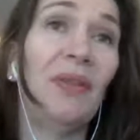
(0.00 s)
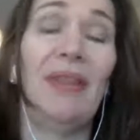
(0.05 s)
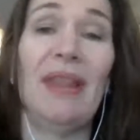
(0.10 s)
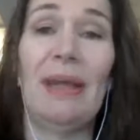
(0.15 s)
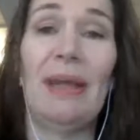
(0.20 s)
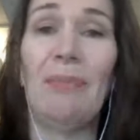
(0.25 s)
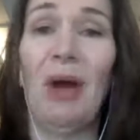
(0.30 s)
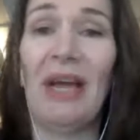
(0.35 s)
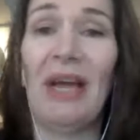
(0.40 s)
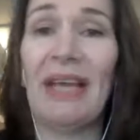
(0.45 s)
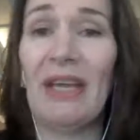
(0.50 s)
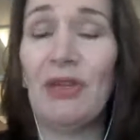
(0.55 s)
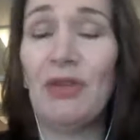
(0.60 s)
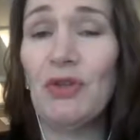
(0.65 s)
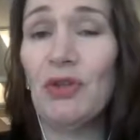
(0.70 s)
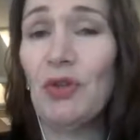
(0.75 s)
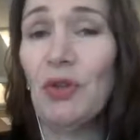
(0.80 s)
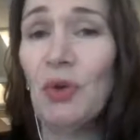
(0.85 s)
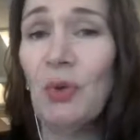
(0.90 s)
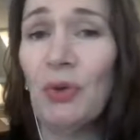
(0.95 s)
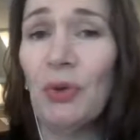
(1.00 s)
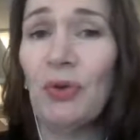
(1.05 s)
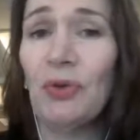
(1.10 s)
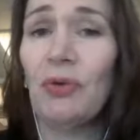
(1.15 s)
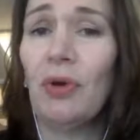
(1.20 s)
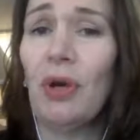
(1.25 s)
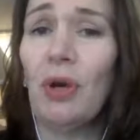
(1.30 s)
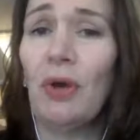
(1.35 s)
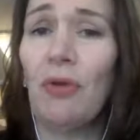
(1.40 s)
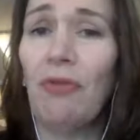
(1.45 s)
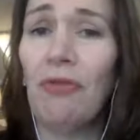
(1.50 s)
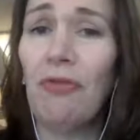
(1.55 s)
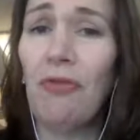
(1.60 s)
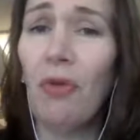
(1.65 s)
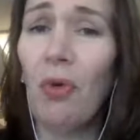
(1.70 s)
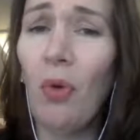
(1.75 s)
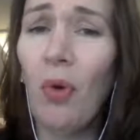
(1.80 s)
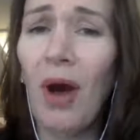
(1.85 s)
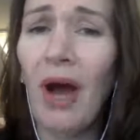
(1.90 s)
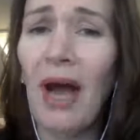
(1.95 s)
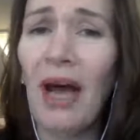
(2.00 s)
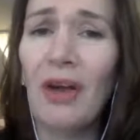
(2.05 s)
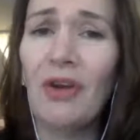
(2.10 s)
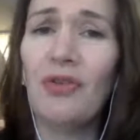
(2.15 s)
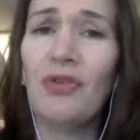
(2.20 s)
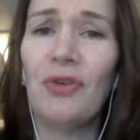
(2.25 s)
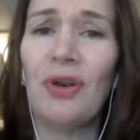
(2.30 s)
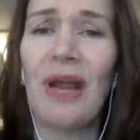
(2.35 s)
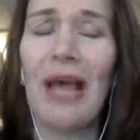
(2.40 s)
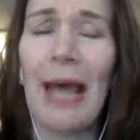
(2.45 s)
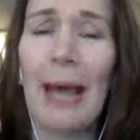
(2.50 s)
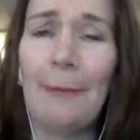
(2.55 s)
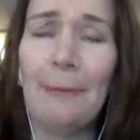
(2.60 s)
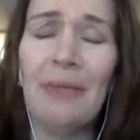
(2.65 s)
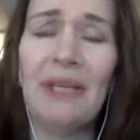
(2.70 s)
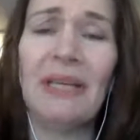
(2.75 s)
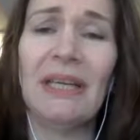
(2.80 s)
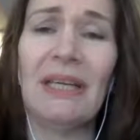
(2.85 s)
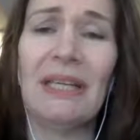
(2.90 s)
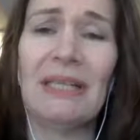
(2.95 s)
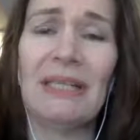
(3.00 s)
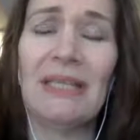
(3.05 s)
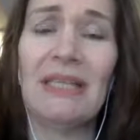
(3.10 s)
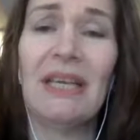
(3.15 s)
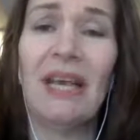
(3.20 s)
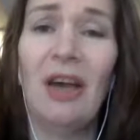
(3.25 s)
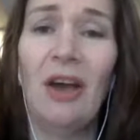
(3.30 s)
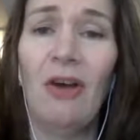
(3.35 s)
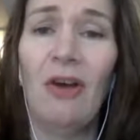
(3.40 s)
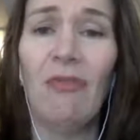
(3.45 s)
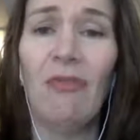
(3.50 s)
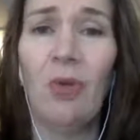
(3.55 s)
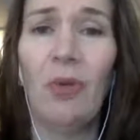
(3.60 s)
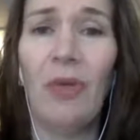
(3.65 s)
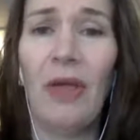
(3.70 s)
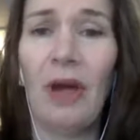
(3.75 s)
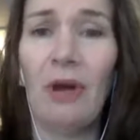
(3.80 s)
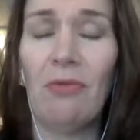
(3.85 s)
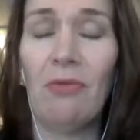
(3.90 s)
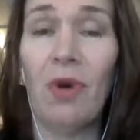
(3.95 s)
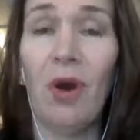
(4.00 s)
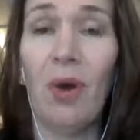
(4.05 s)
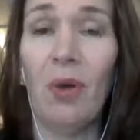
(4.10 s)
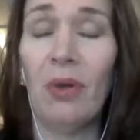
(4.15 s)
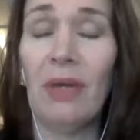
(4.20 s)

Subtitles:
and they might get 200 or 300 or 400 applicants for that role.